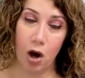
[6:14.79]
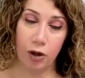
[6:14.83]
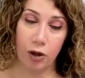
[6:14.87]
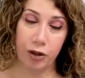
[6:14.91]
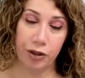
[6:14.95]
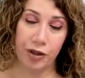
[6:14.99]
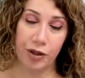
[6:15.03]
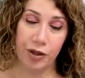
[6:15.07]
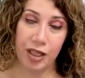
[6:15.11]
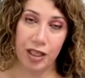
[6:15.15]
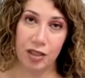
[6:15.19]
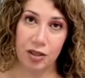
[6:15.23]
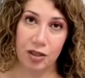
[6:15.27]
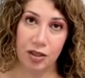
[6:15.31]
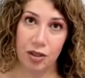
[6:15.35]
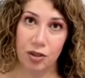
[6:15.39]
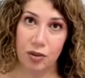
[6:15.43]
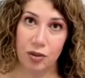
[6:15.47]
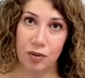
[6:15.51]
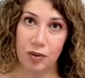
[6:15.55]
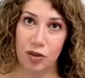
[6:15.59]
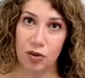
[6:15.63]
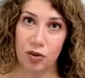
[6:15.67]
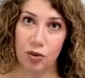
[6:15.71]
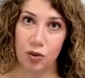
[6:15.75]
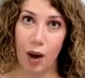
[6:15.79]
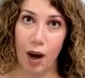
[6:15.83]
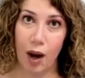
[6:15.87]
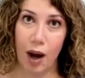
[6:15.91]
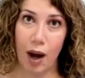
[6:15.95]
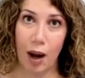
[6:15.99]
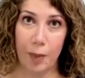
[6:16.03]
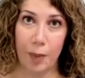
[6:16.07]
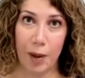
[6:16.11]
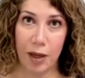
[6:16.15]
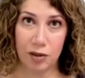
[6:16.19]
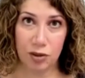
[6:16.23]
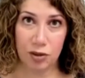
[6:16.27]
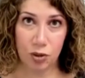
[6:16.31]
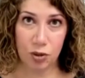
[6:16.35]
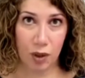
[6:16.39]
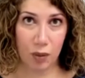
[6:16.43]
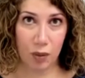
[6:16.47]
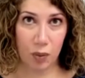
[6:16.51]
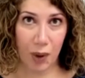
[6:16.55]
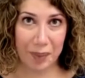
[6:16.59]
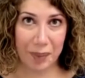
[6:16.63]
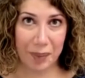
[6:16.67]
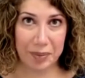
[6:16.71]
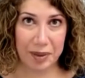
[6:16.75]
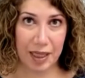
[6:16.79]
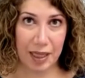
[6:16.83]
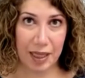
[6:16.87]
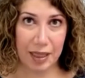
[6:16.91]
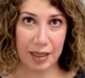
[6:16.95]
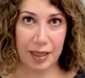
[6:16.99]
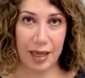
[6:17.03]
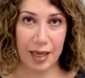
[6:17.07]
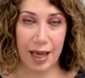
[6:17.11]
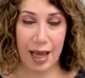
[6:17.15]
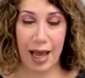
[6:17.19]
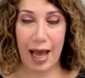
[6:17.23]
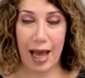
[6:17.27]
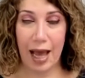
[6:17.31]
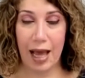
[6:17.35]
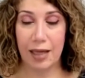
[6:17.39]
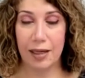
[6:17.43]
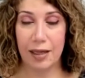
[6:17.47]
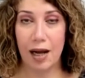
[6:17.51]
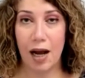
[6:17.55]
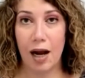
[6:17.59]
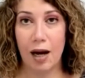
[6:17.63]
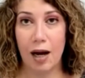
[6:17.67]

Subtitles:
All you need to do is to hop onto our website at